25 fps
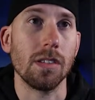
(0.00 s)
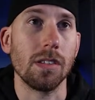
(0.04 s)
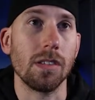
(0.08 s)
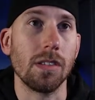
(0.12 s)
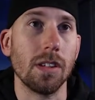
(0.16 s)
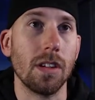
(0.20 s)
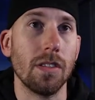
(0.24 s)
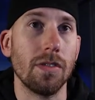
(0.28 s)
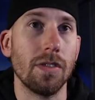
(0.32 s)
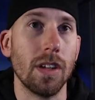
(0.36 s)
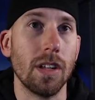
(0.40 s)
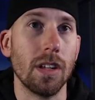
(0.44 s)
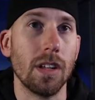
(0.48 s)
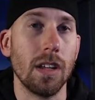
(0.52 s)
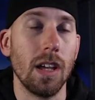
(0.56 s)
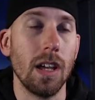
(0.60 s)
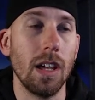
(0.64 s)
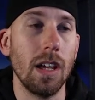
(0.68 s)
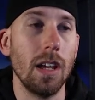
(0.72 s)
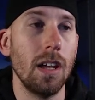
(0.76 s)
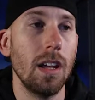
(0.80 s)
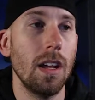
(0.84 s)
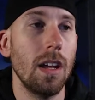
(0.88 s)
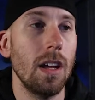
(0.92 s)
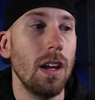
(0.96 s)
and stuff that
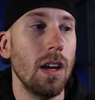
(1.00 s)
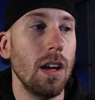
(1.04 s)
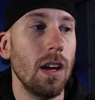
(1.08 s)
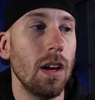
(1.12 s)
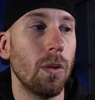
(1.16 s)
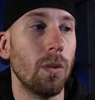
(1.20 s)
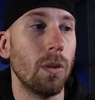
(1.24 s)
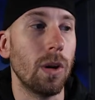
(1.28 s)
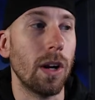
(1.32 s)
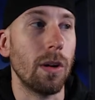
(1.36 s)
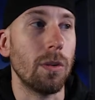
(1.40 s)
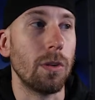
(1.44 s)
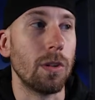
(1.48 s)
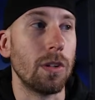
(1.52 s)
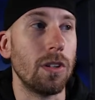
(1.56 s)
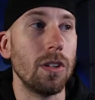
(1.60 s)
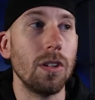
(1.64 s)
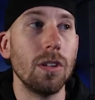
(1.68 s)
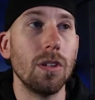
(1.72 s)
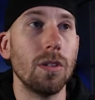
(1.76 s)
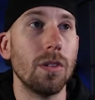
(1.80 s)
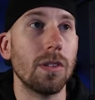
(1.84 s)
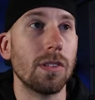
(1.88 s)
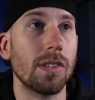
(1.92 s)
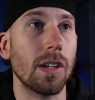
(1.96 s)
day, what I would
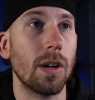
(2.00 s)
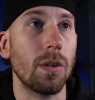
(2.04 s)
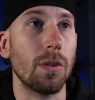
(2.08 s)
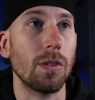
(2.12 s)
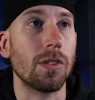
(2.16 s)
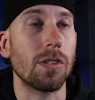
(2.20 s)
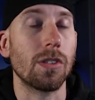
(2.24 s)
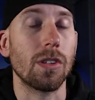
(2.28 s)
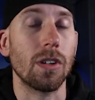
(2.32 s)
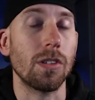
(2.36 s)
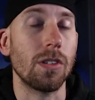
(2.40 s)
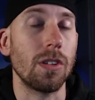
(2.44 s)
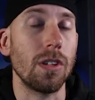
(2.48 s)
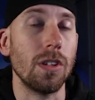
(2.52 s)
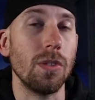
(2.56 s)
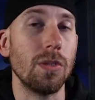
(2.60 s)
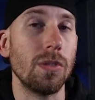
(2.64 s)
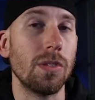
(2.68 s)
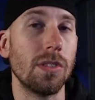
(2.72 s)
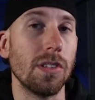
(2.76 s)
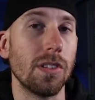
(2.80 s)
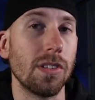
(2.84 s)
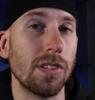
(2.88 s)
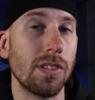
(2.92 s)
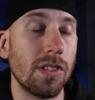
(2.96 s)
do is I would start to
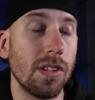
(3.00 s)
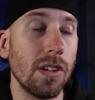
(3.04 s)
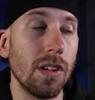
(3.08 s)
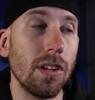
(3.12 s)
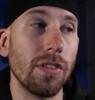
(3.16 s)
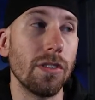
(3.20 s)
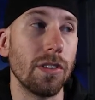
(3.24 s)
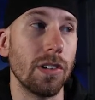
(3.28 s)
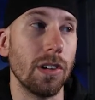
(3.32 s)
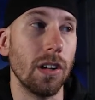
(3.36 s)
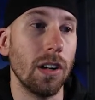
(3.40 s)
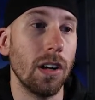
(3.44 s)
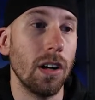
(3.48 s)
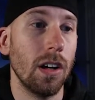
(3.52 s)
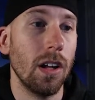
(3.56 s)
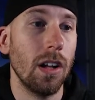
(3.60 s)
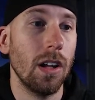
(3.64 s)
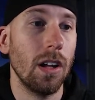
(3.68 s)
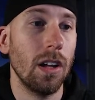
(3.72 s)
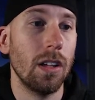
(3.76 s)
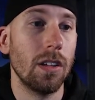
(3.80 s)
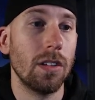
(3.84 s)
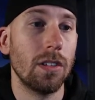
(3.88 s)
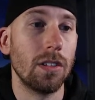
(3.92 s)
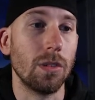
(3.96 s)
use the silver
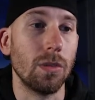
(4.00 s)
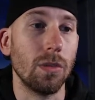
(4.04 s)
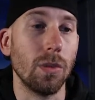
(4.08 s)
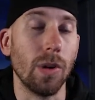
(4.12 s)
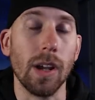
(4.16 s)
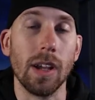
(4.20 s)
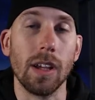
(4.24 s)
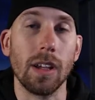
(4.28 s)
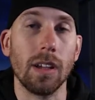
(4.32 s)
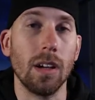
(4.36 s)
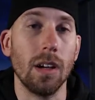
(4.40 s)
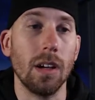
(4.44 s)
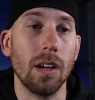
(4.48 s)
to rank